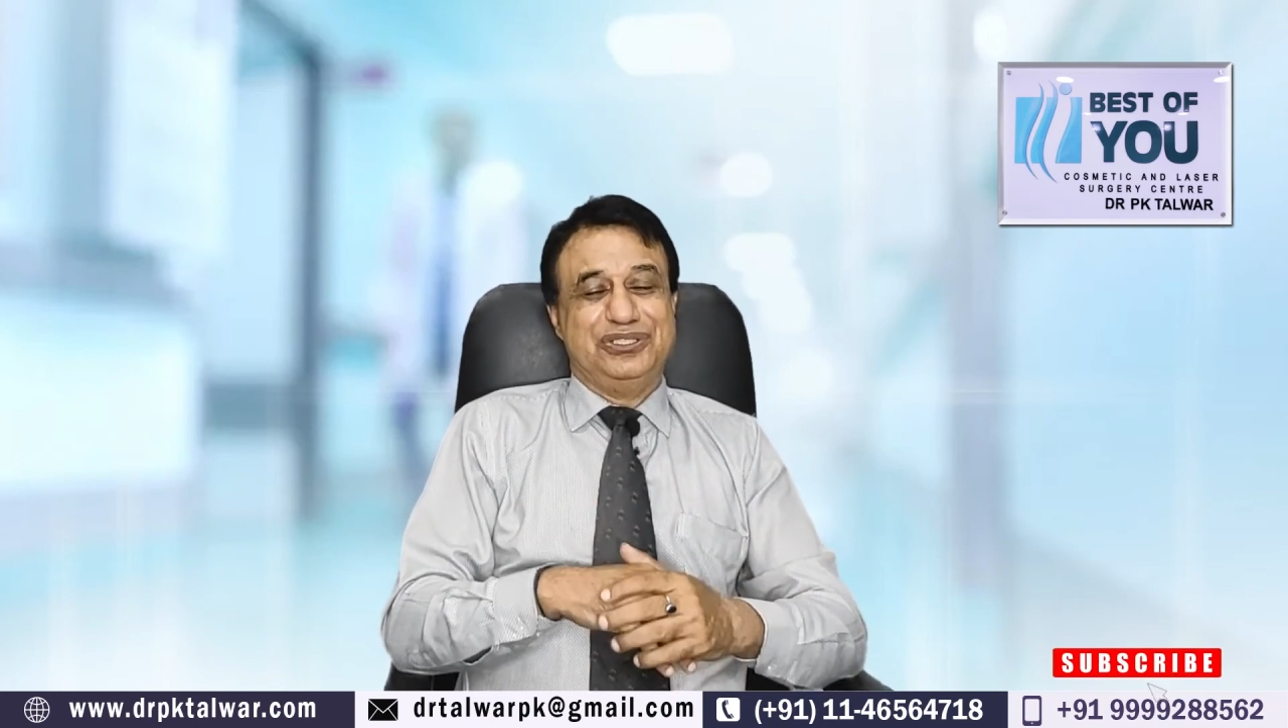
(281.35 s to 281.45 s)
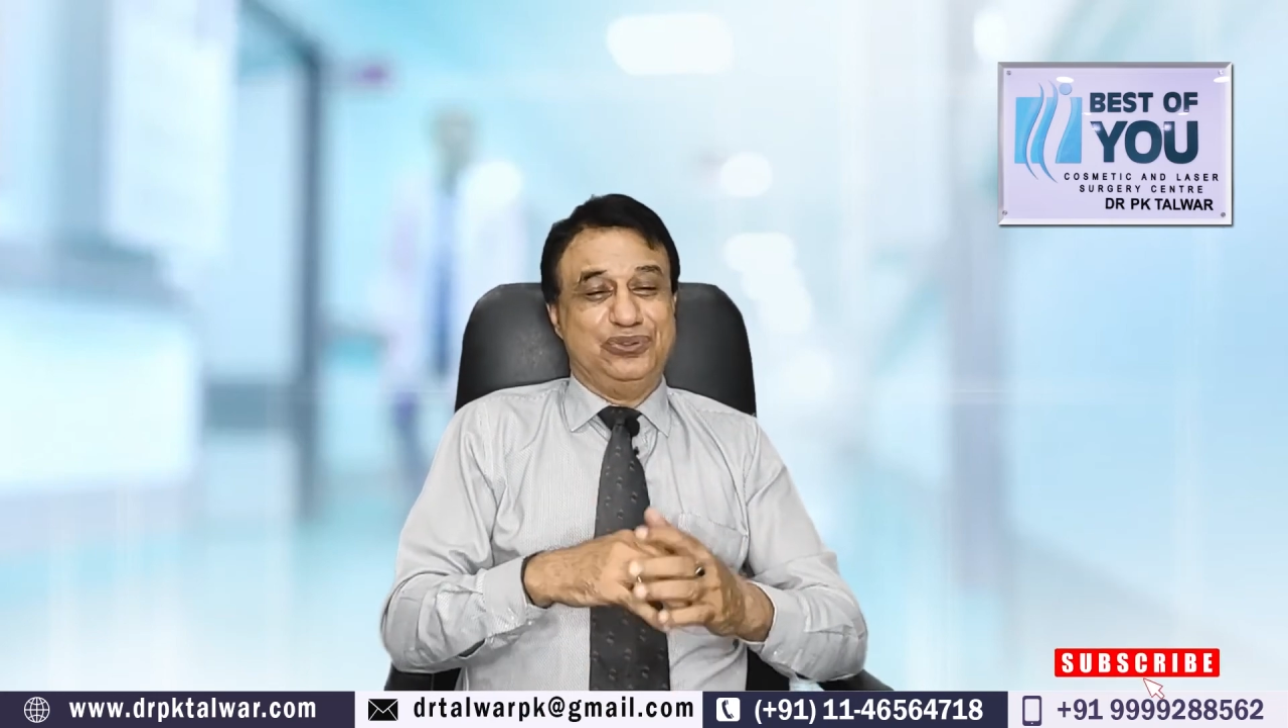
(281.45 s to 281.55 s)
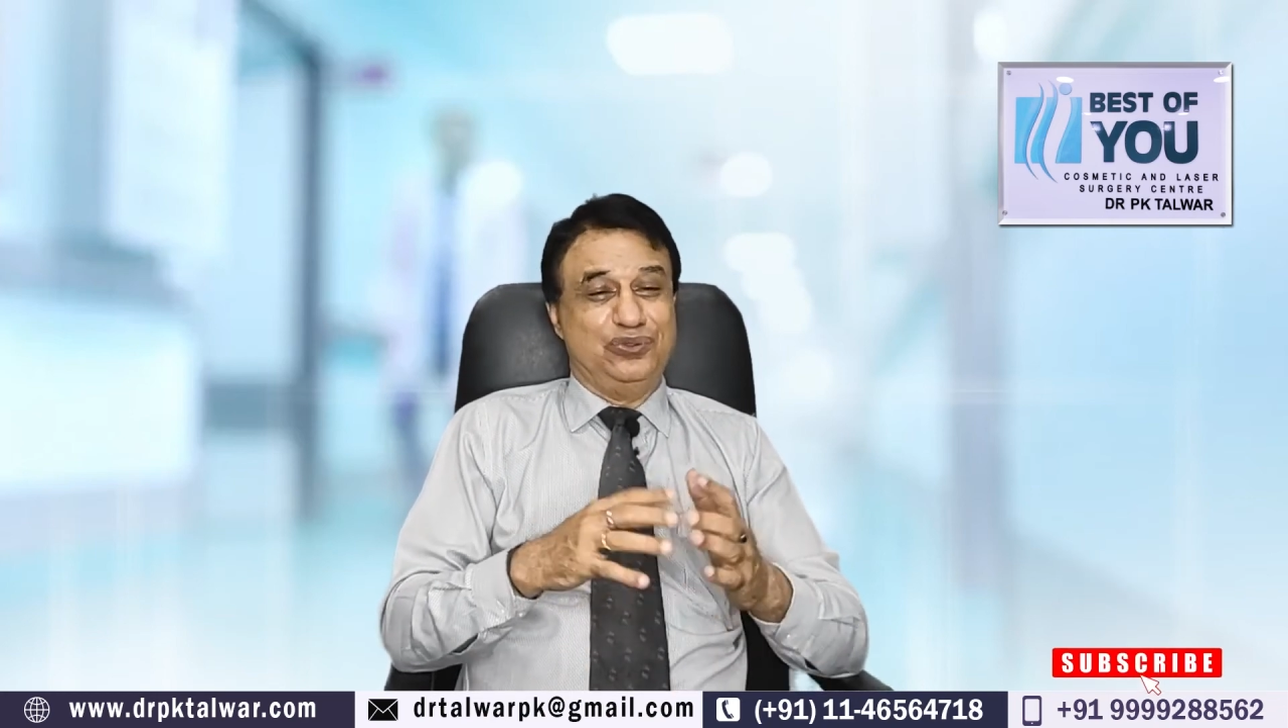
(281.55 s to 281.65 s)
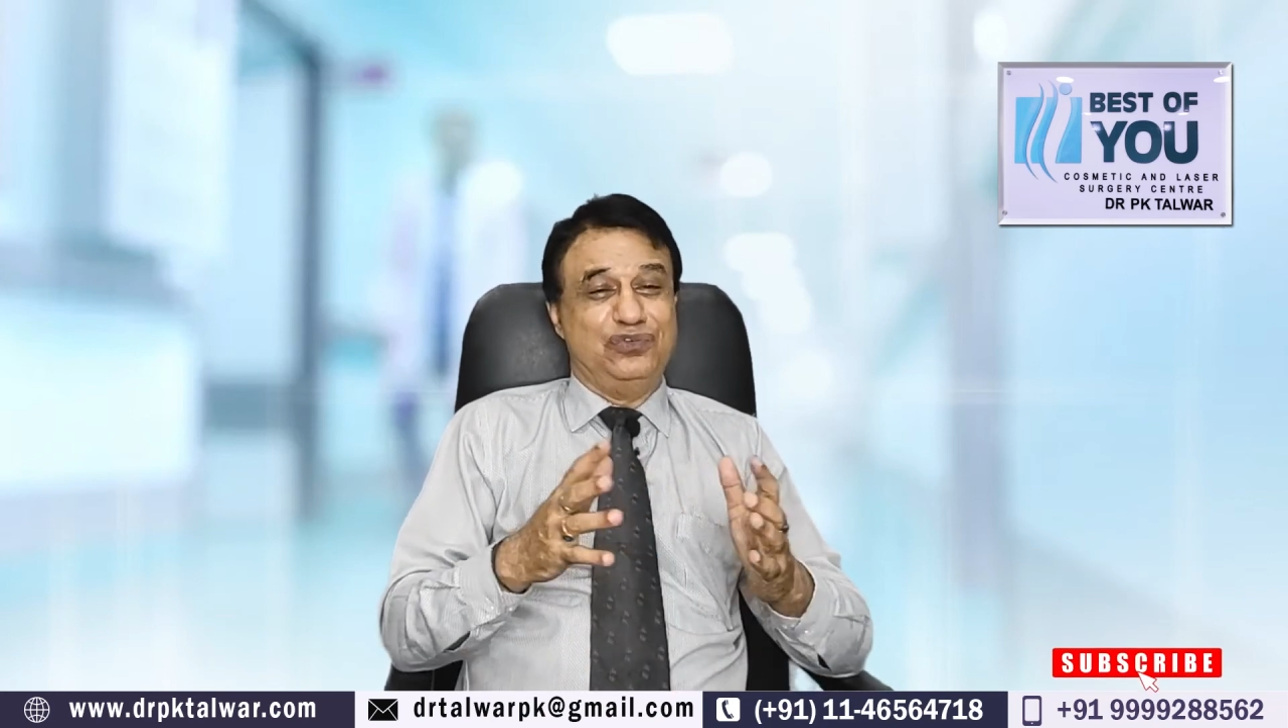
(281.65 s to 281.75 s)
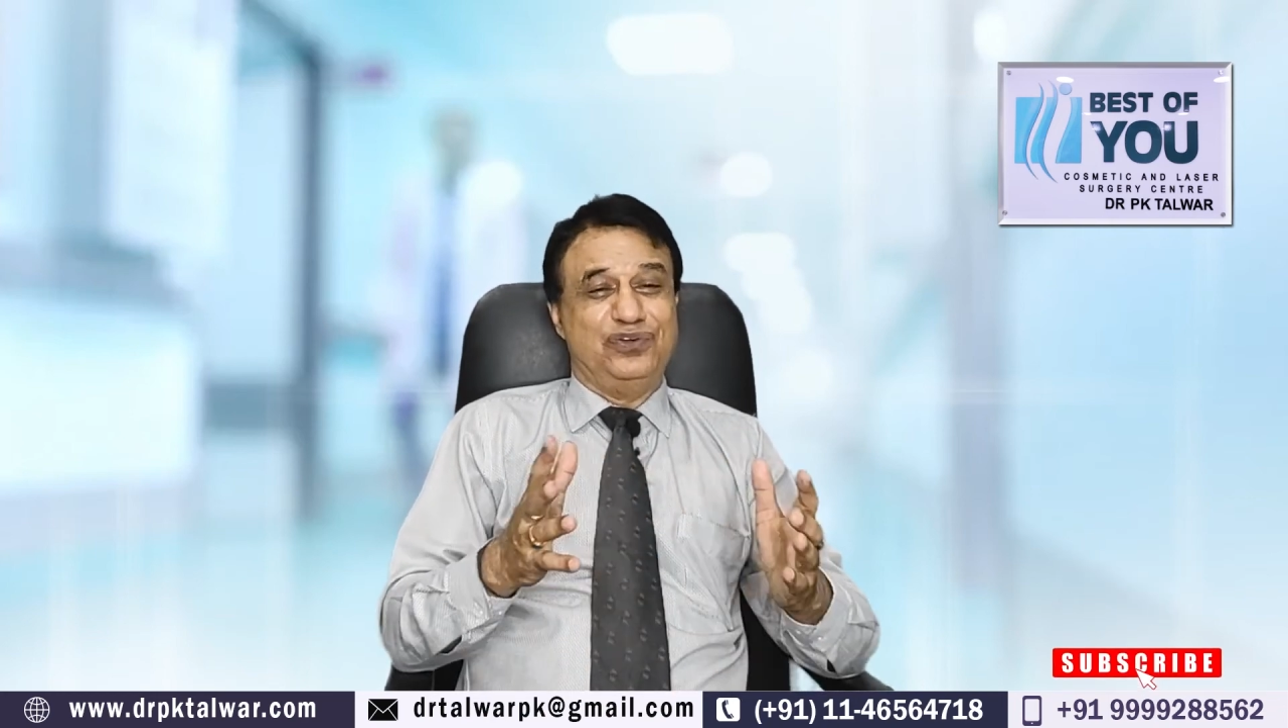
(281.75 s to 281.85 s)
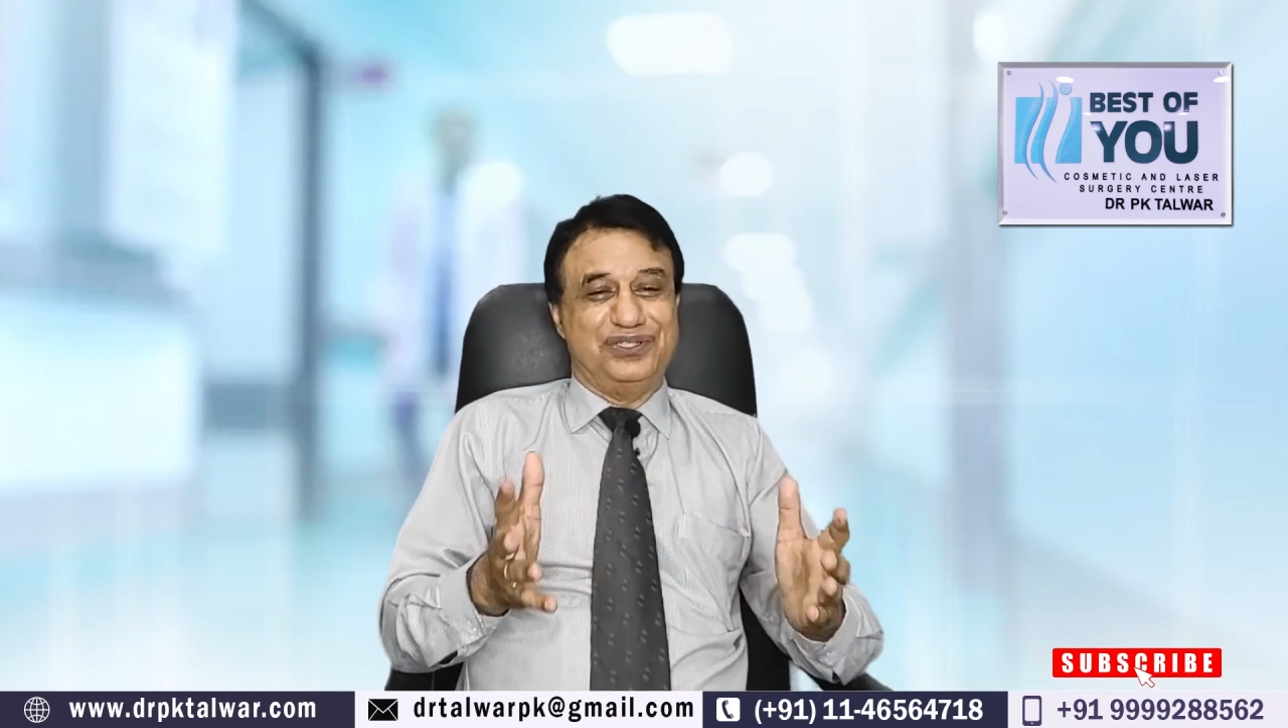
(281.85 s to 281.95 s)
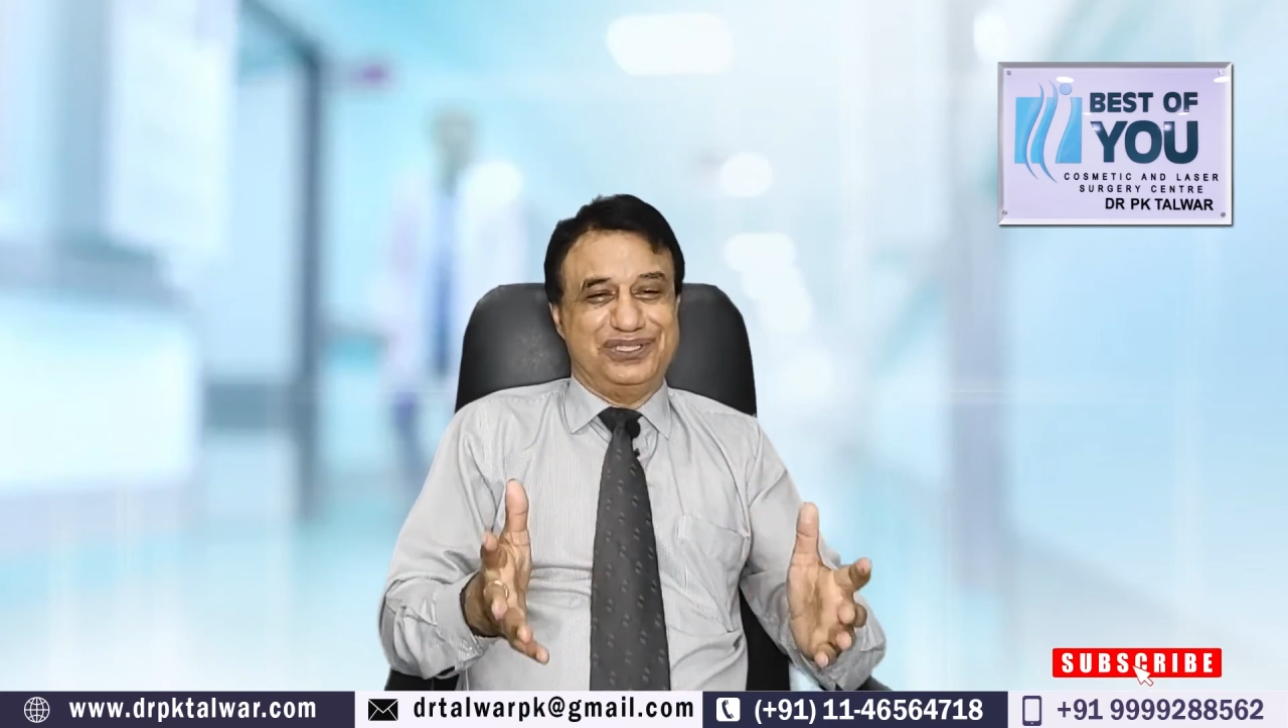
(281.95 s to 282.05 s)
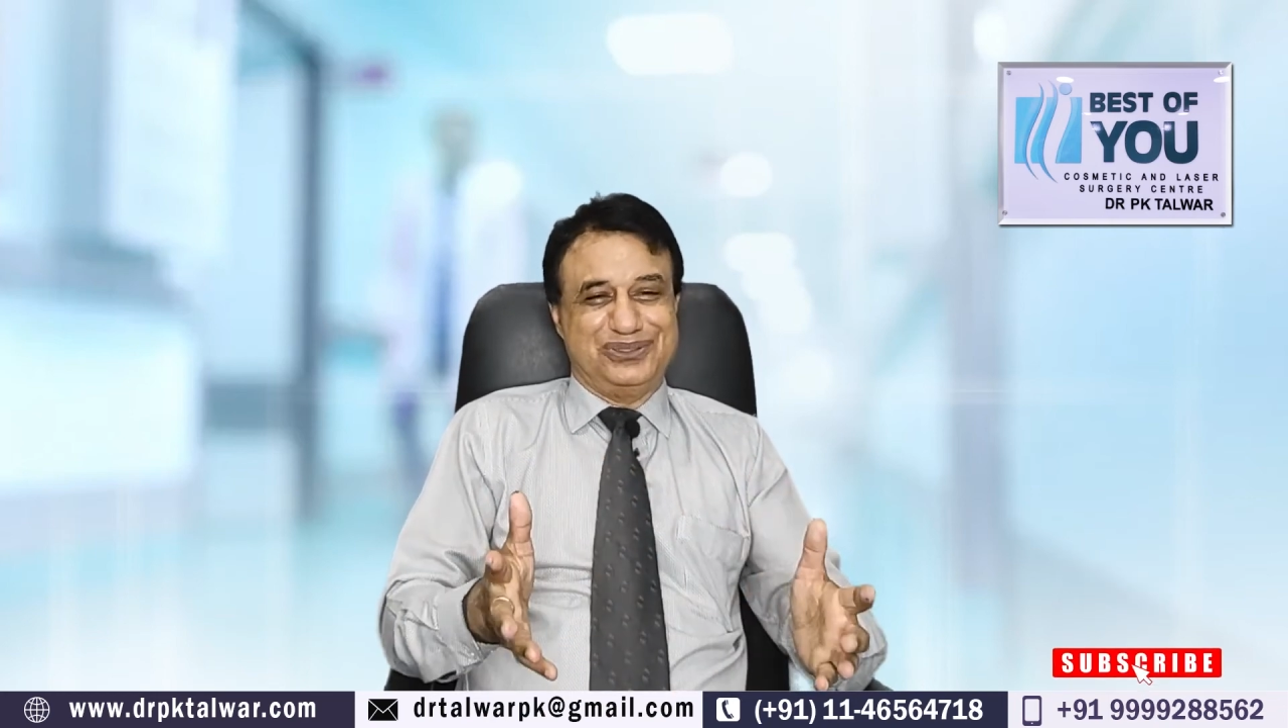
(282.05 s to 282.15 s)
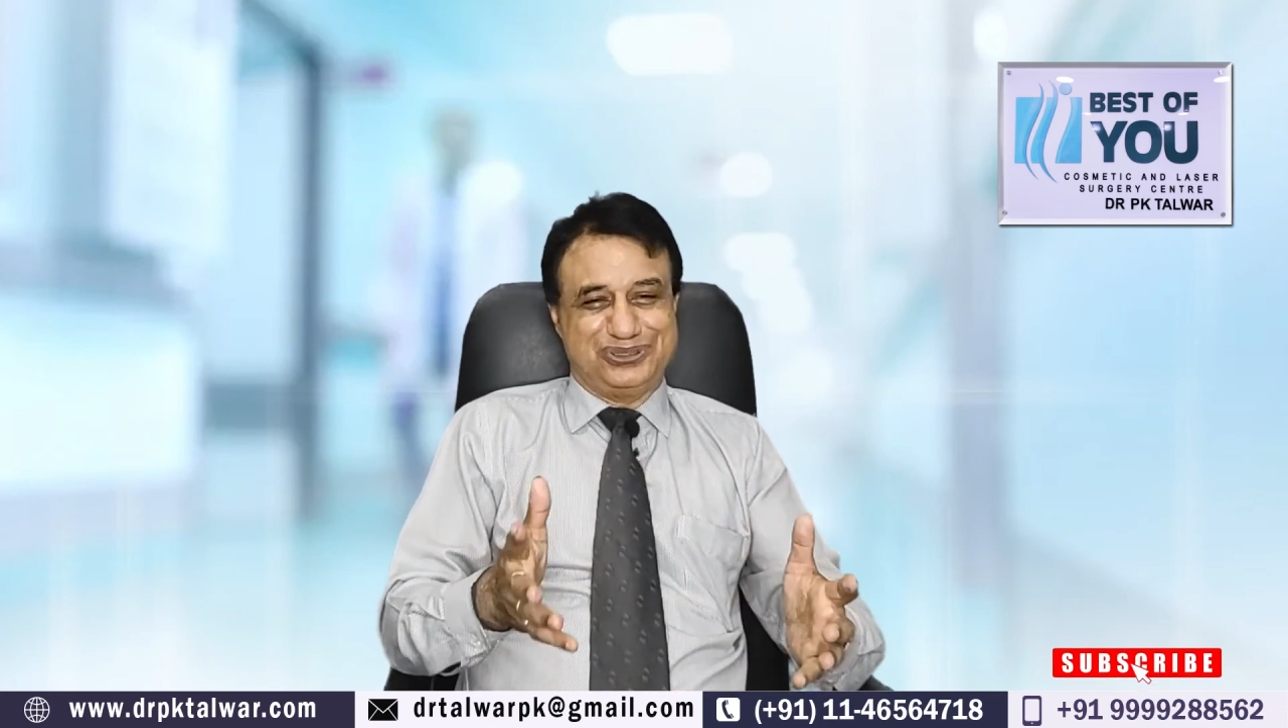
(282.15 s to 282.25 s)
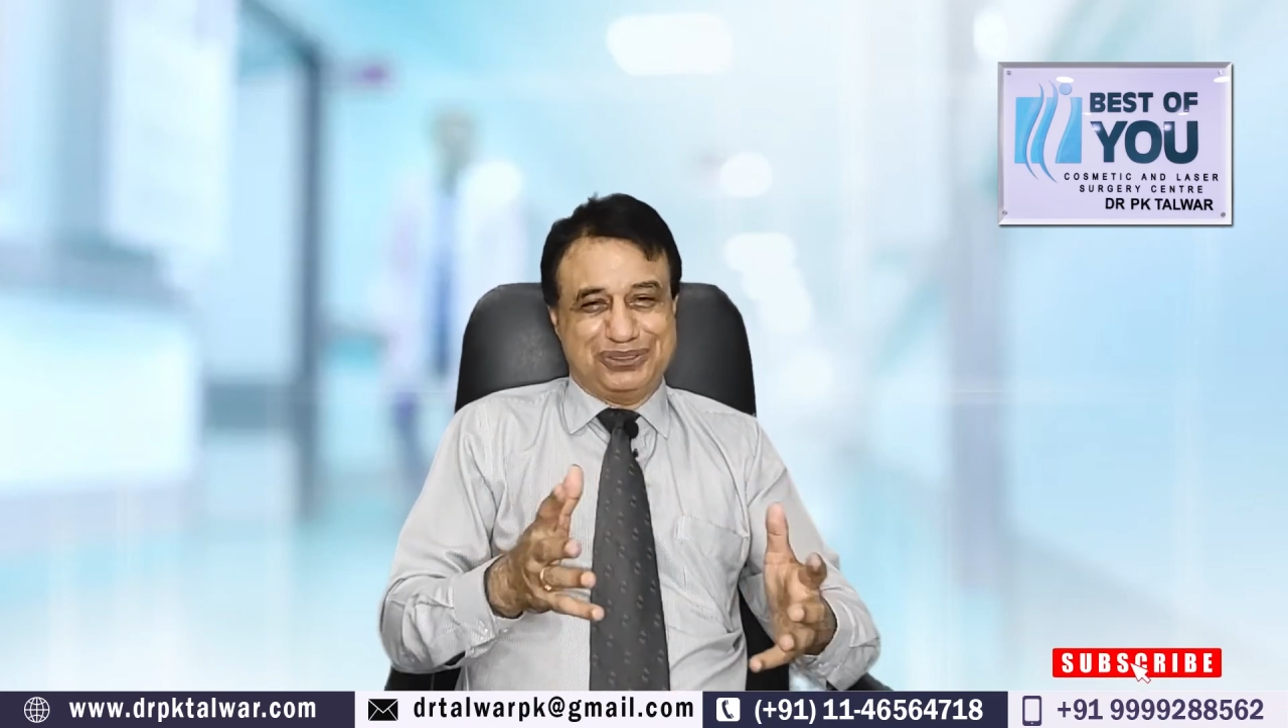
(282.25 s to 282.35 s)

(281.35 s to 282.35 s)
don't forget to